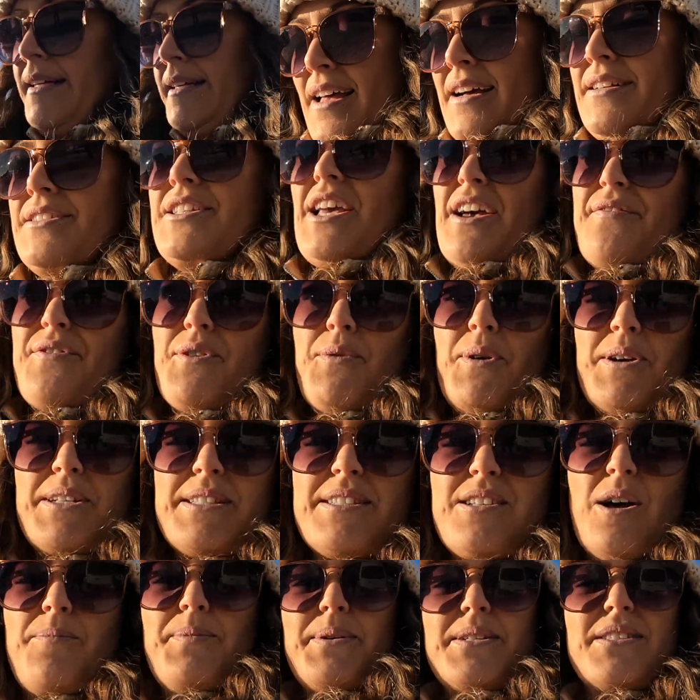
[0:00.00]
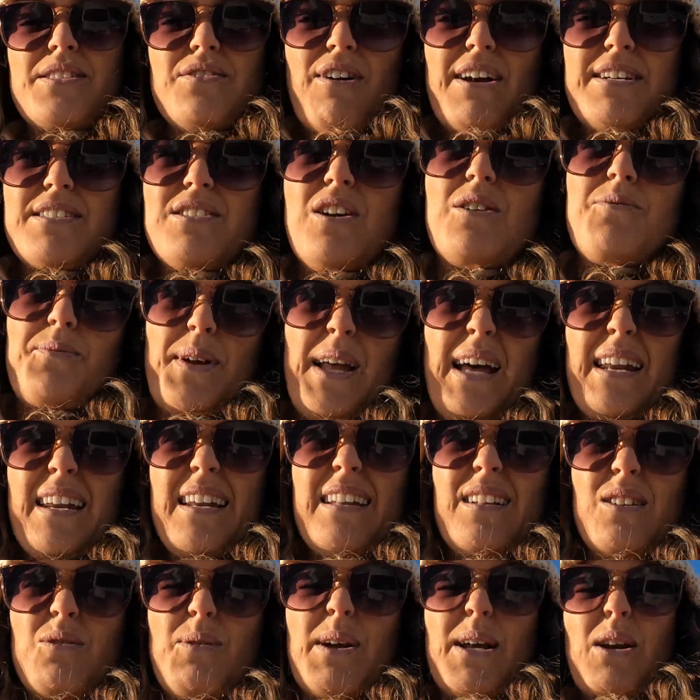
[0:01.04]
And yeah, if you want to stop into the restaurant, we had a
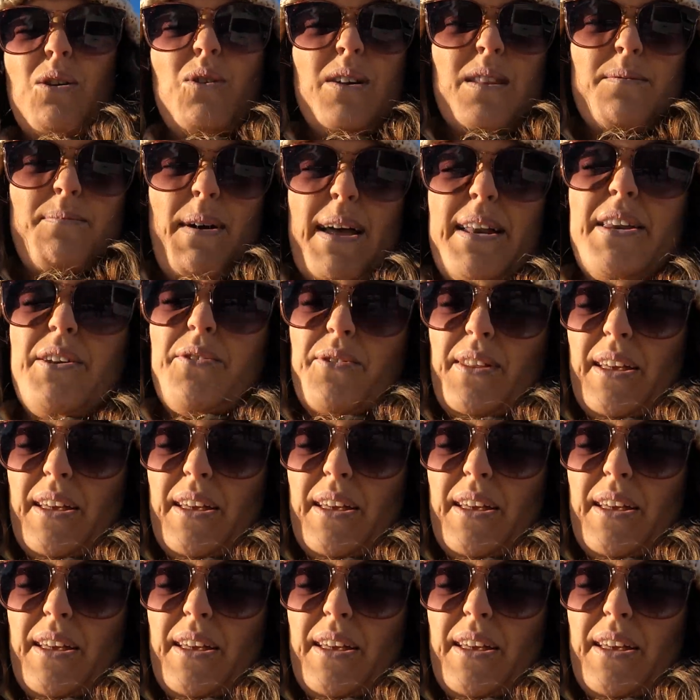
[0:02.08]
little quick look at the menu.